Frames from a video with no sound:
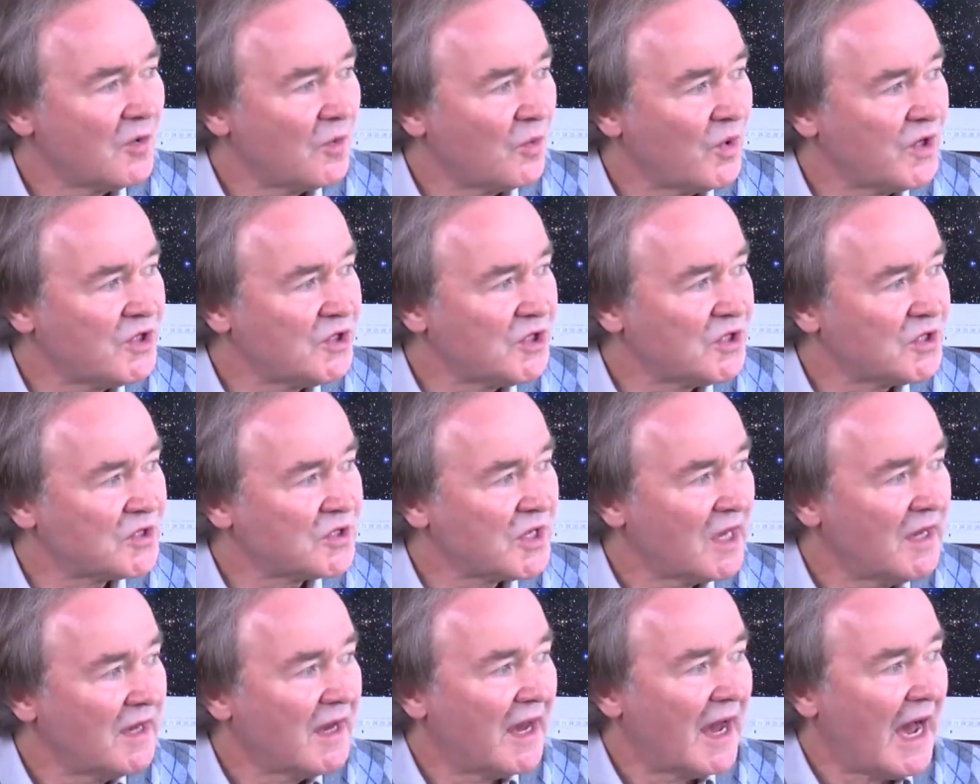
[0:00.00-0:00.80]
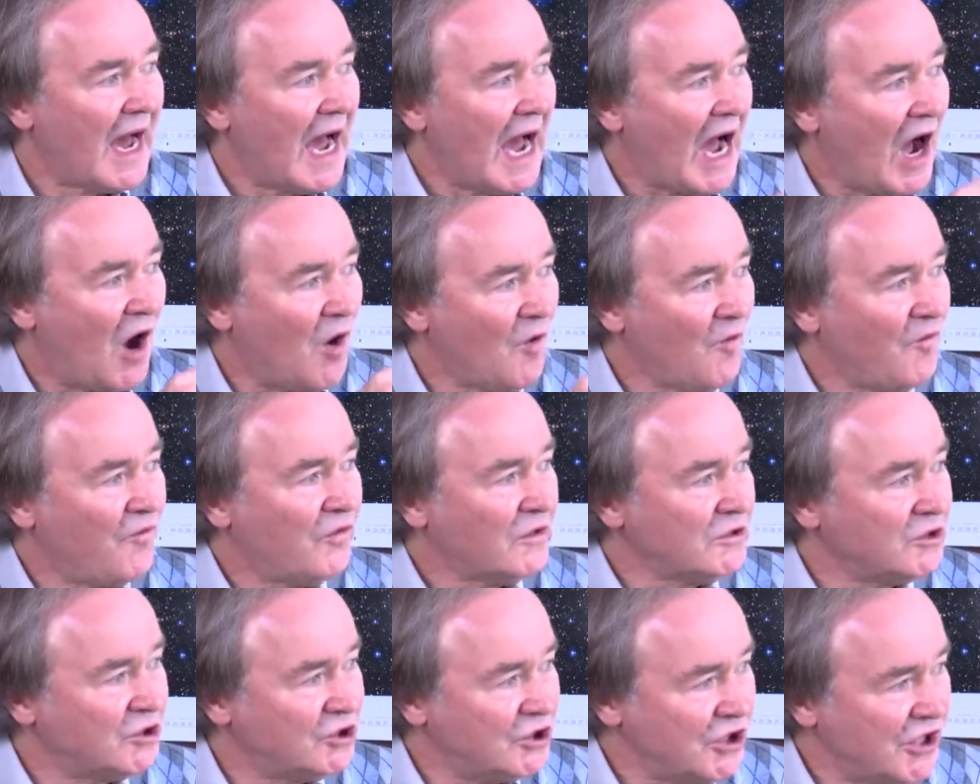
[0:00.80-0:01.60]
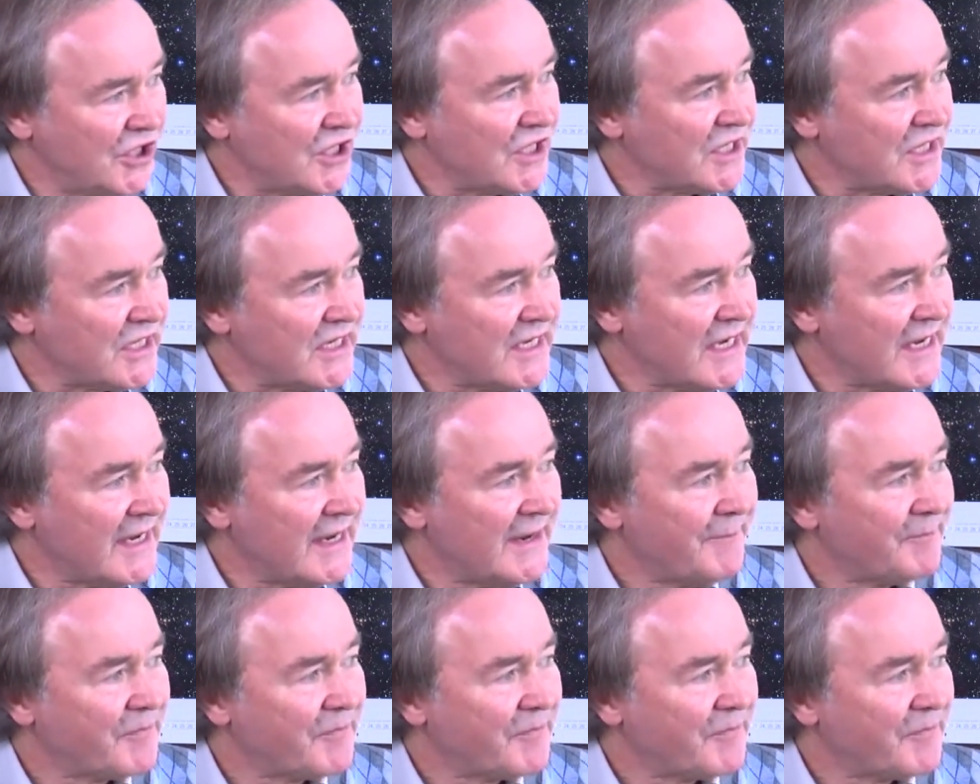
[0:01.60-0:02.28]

which is alpha G